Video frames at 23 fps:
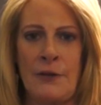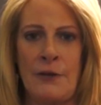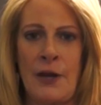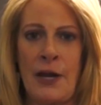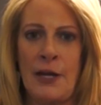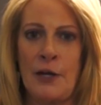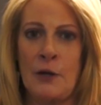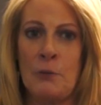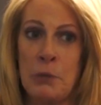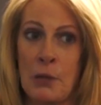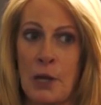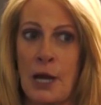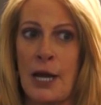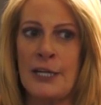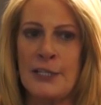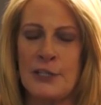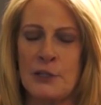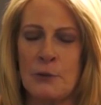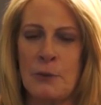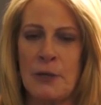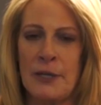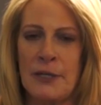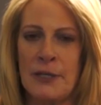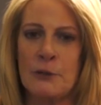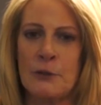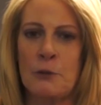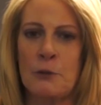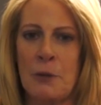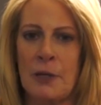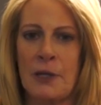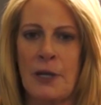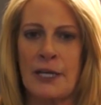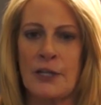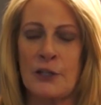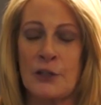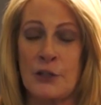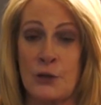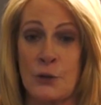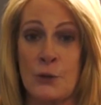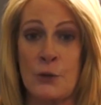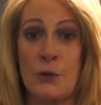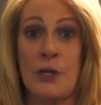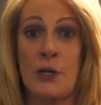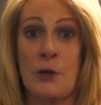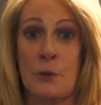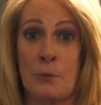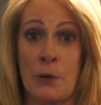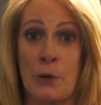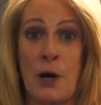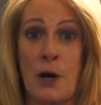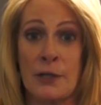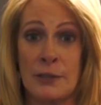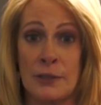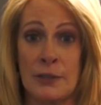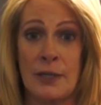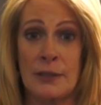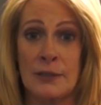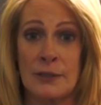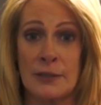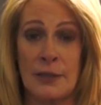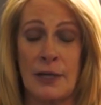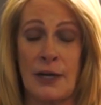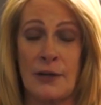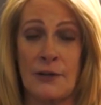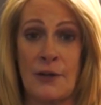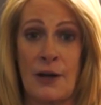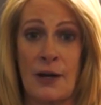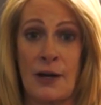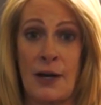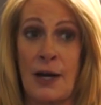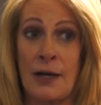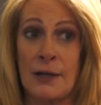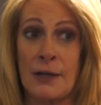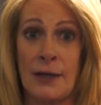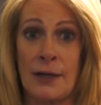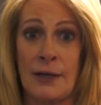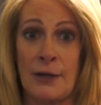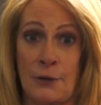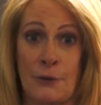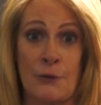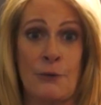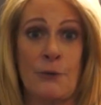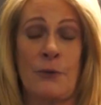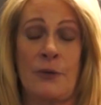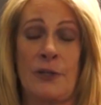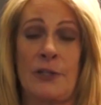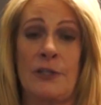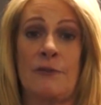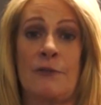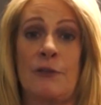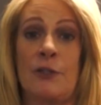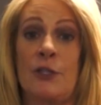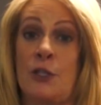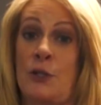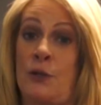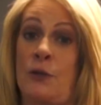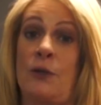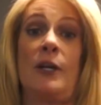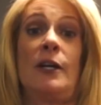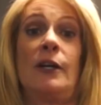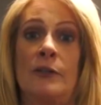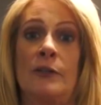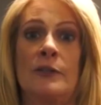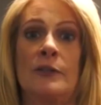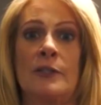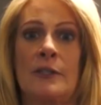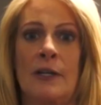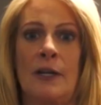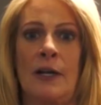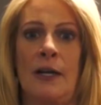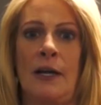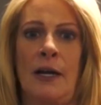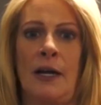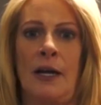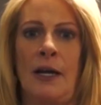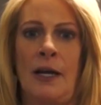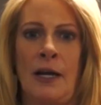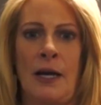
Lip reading: they implied to me this would be like a 2-year process, and I thought, how could I go through this for 2 years?